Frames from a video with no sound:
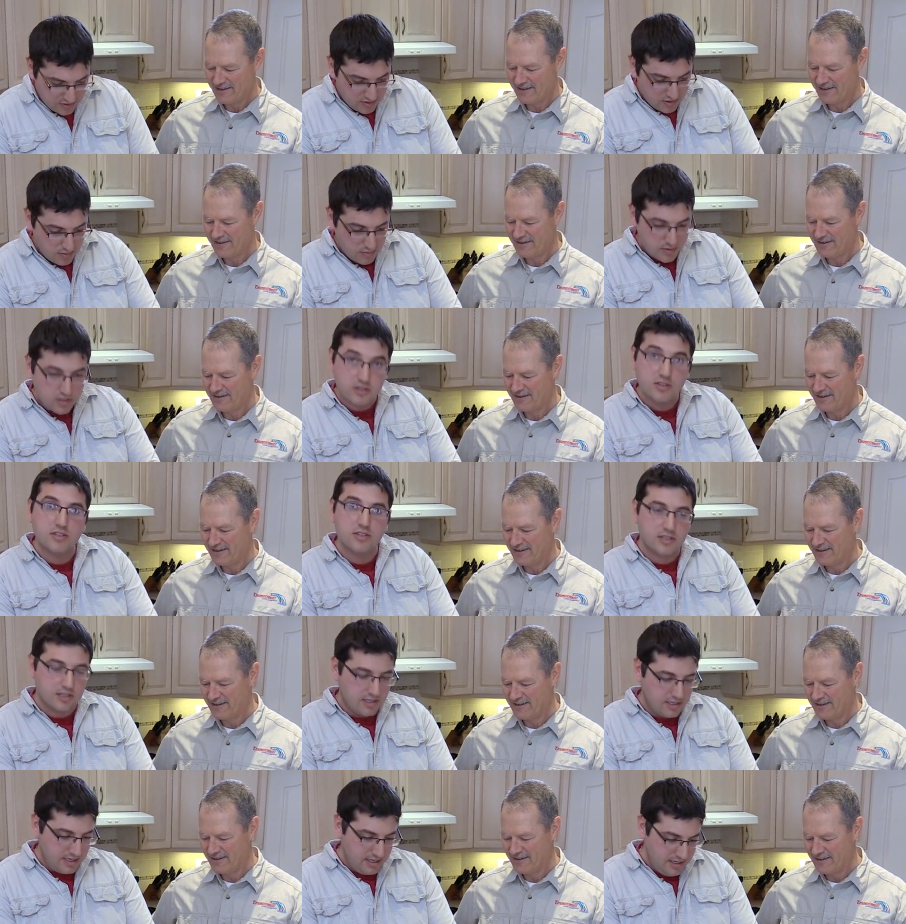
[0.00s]
Speaker 1: trout we
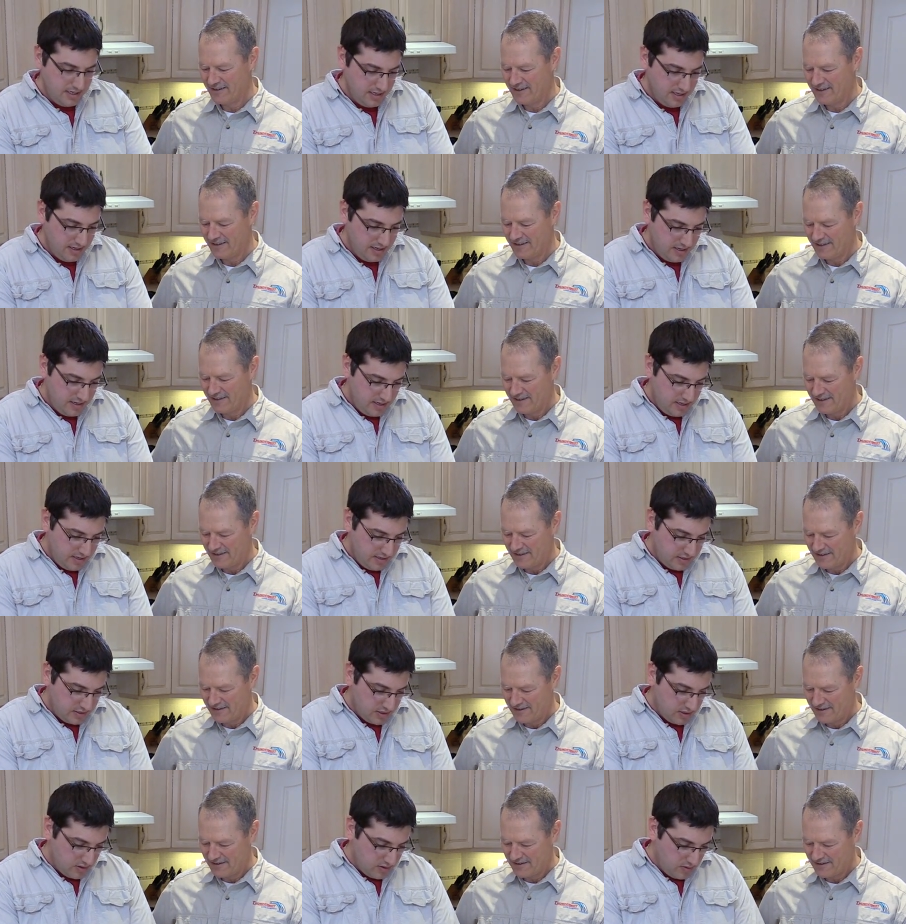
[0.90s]
just cleaned.
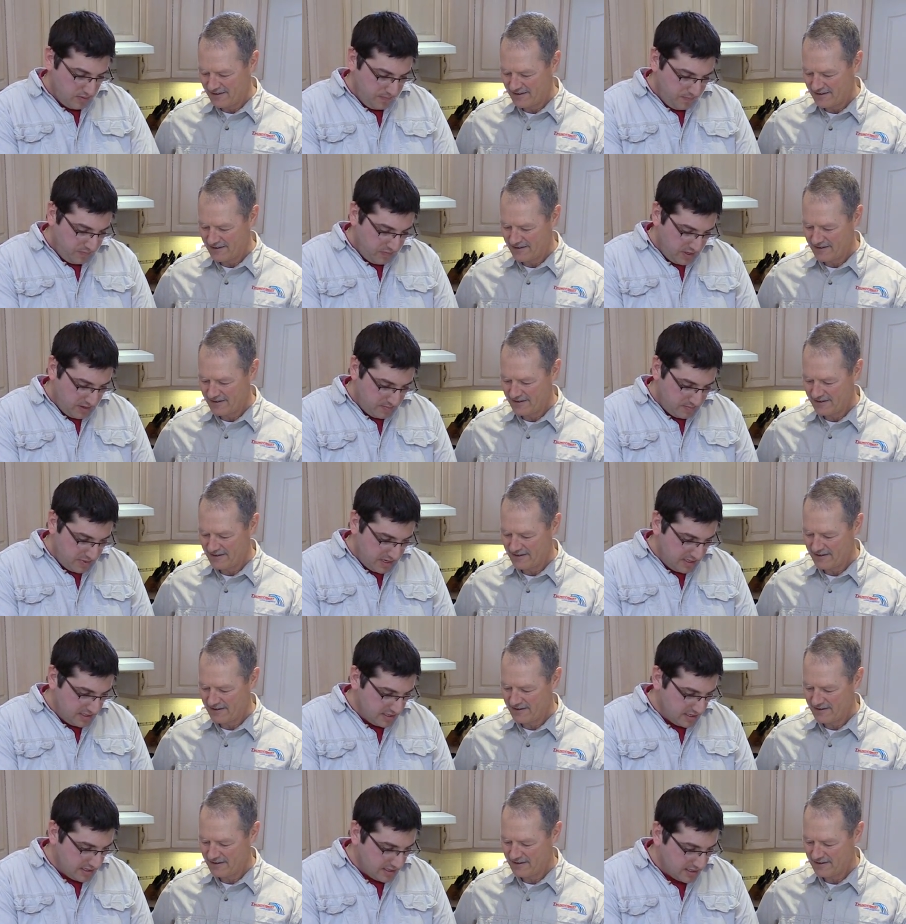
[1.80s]
So
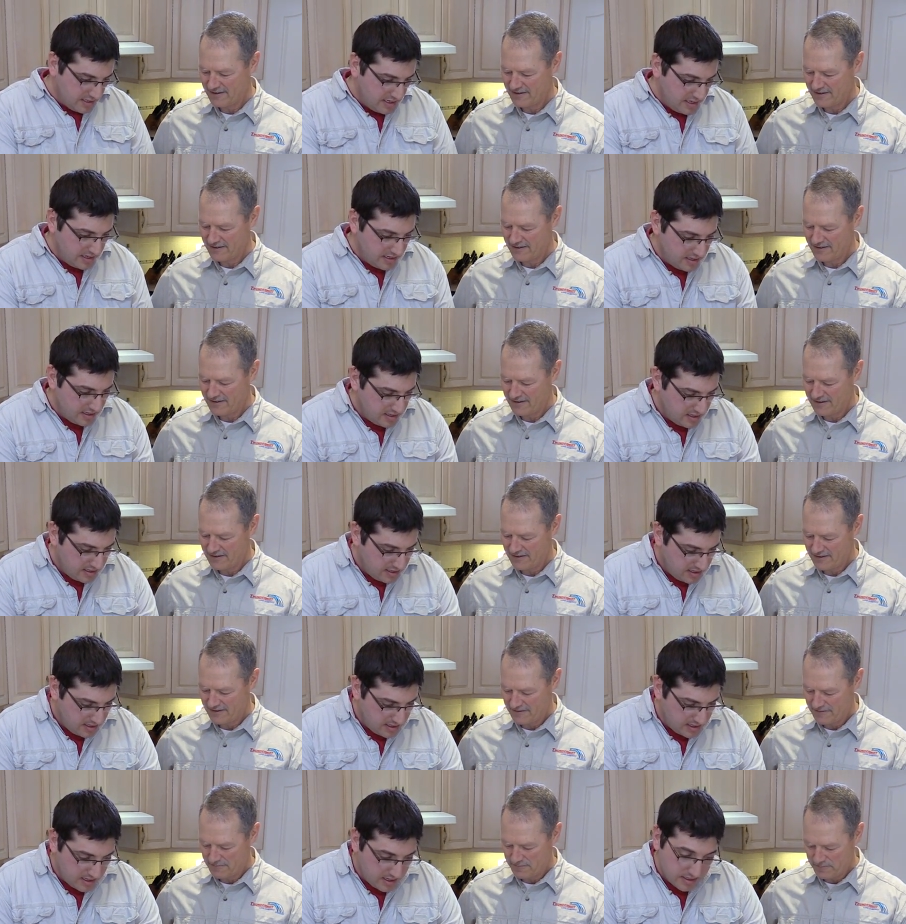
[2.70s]
basically,
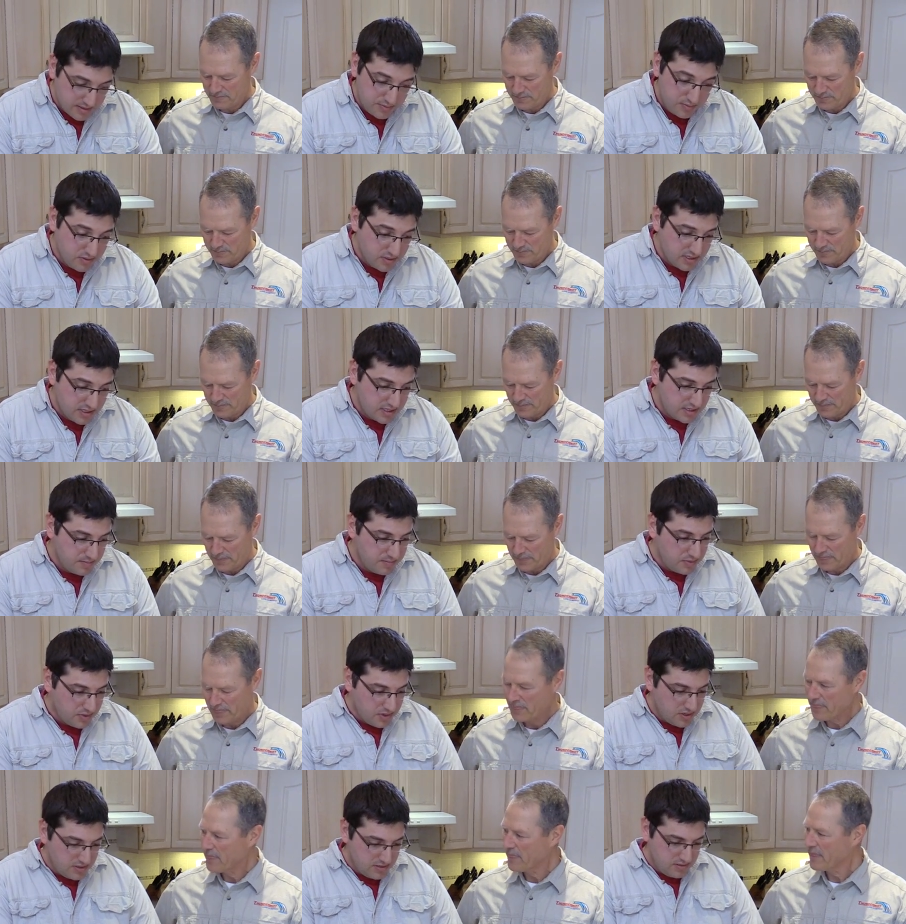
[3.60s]
uh, it's really
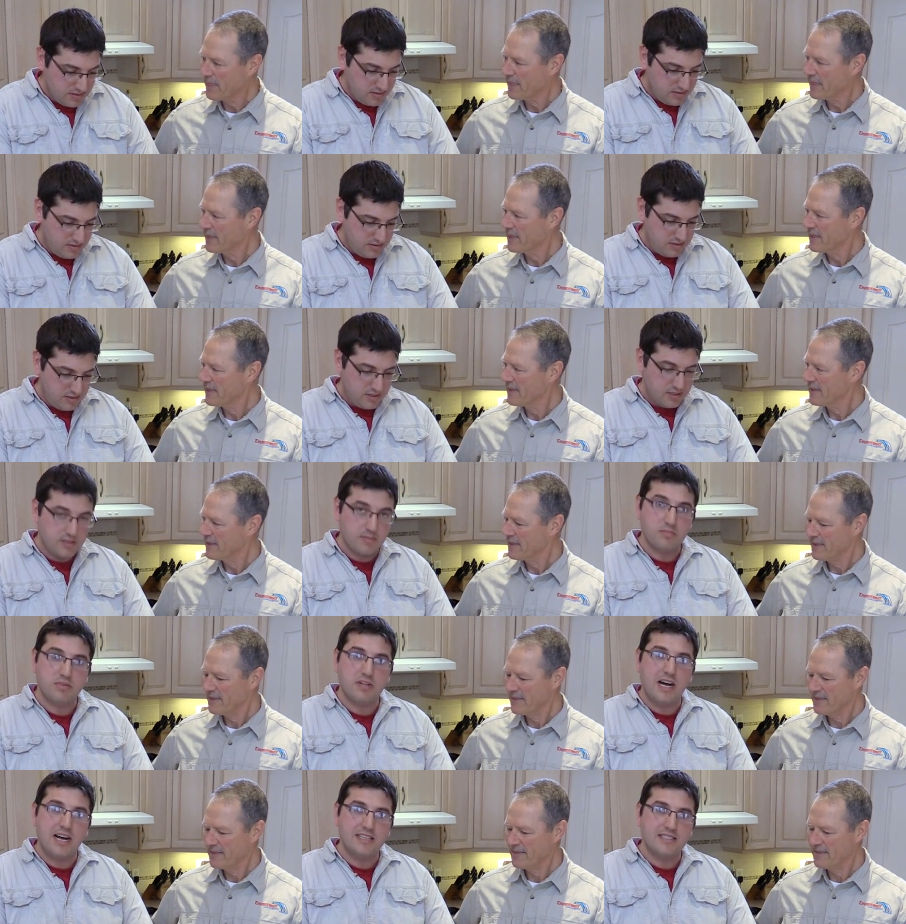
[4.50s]
simple.
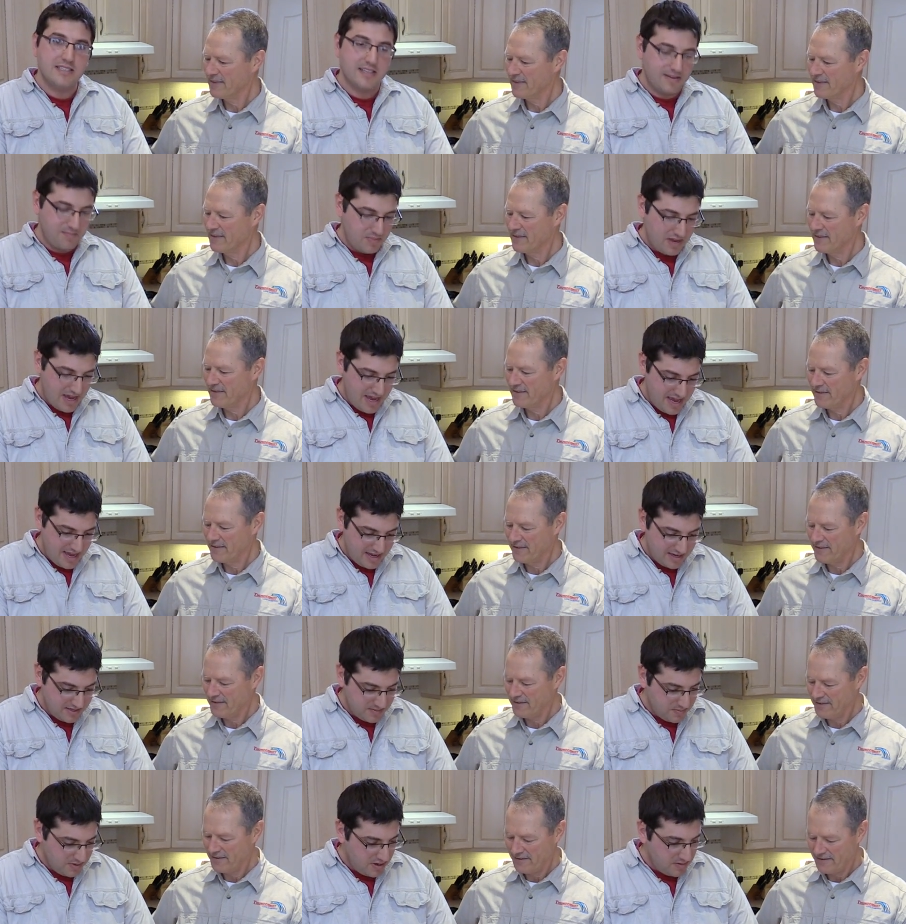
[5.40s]
Just a plastic
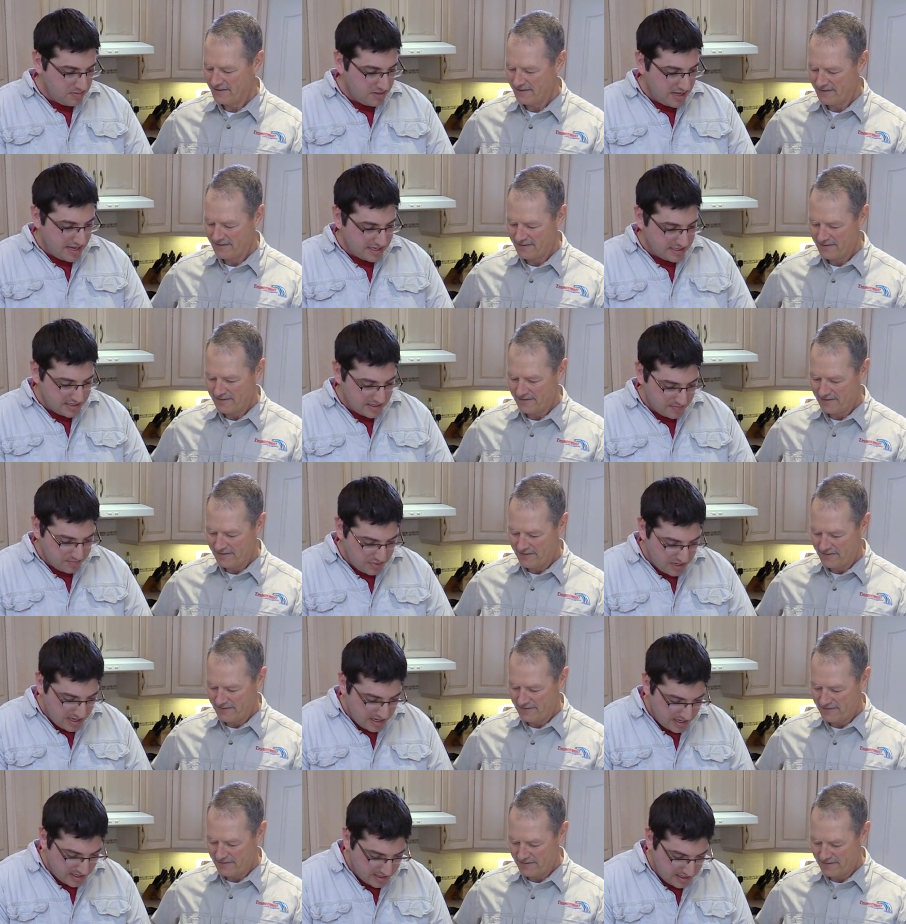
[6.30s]
bag, small plastic
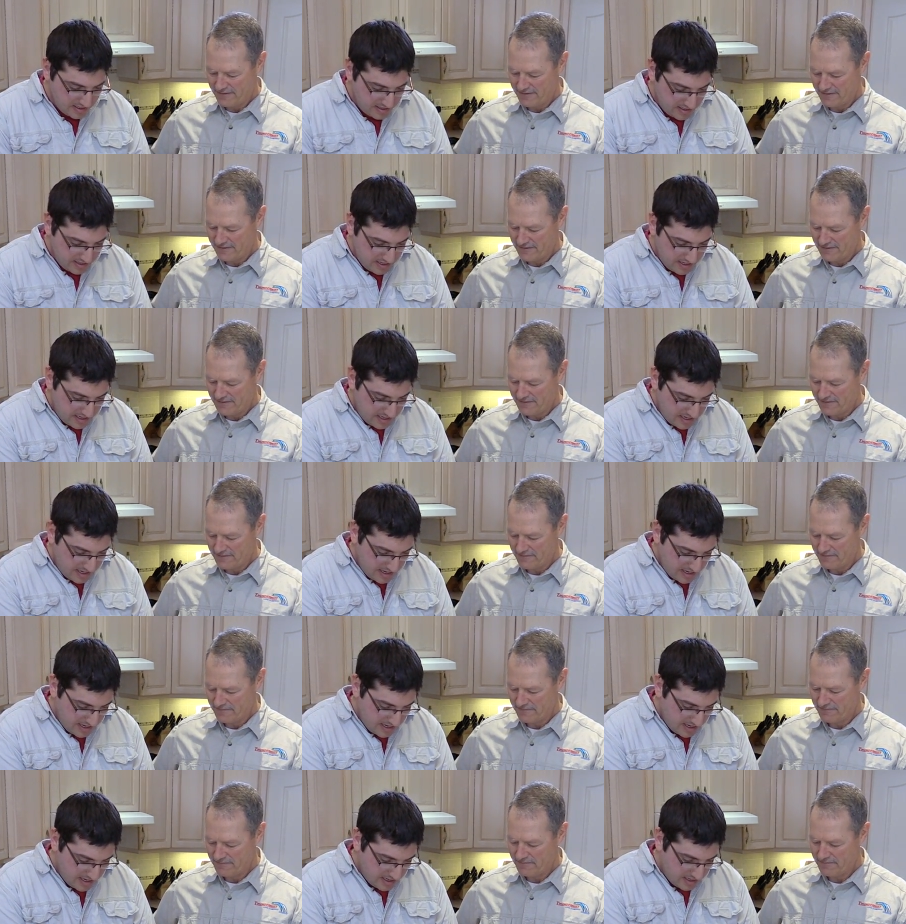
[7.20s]
bag,
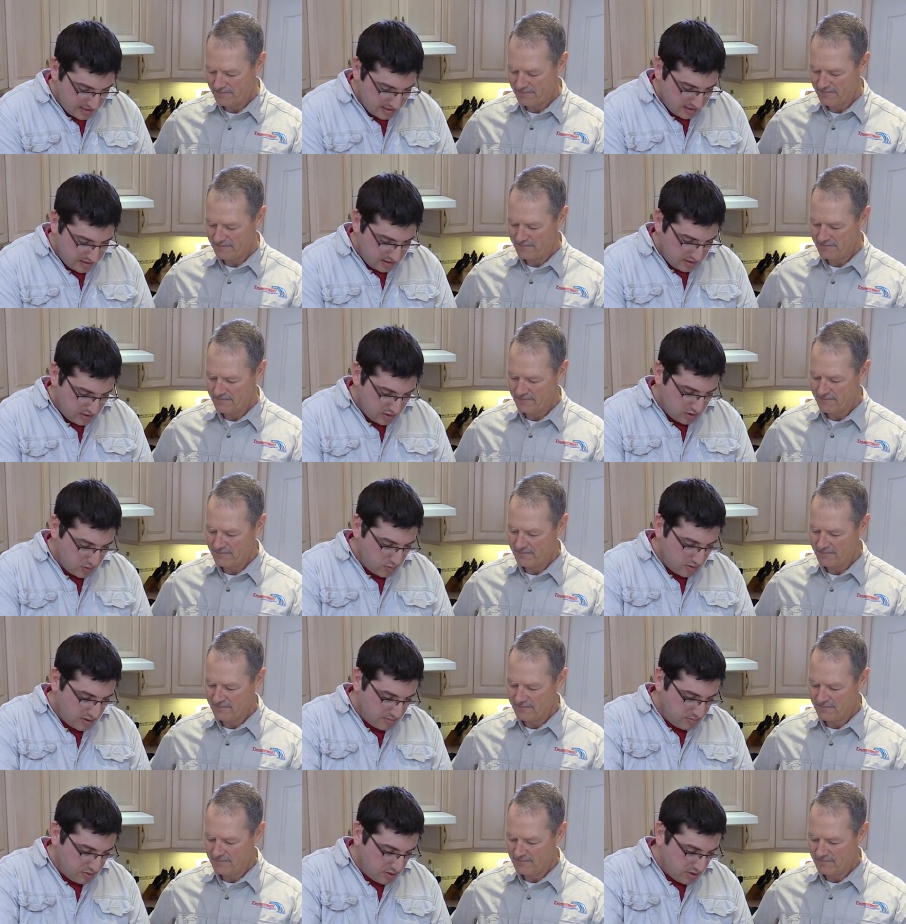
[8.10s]
and you
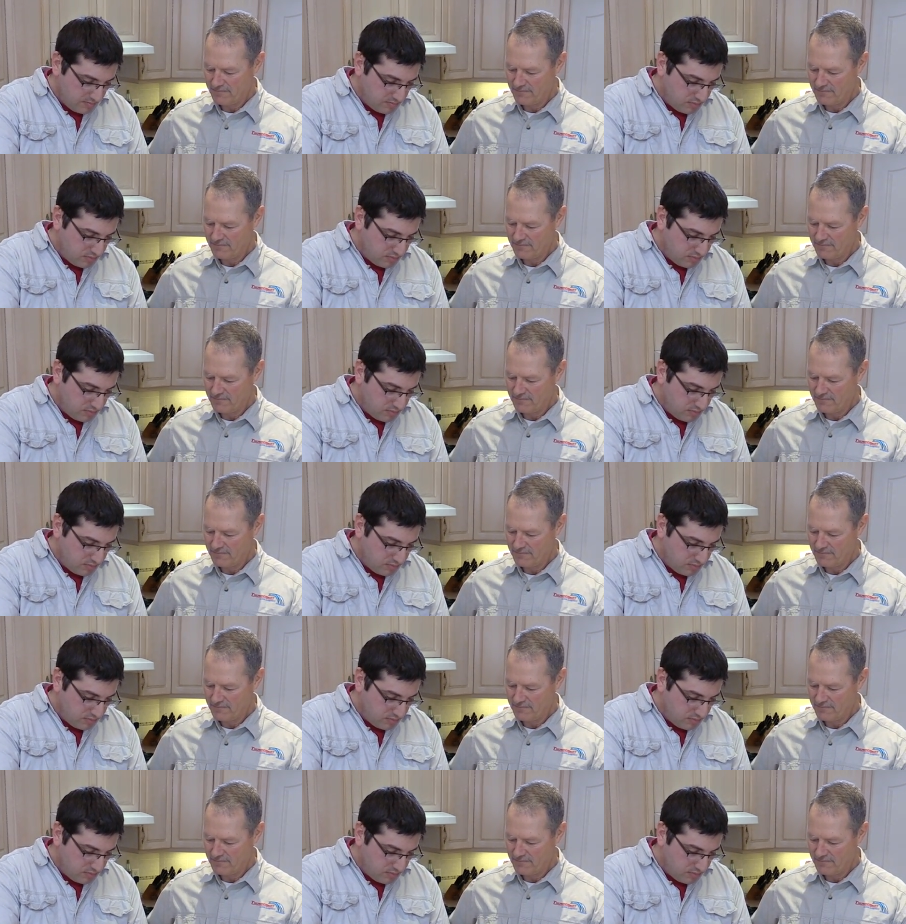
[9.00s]
just want to put a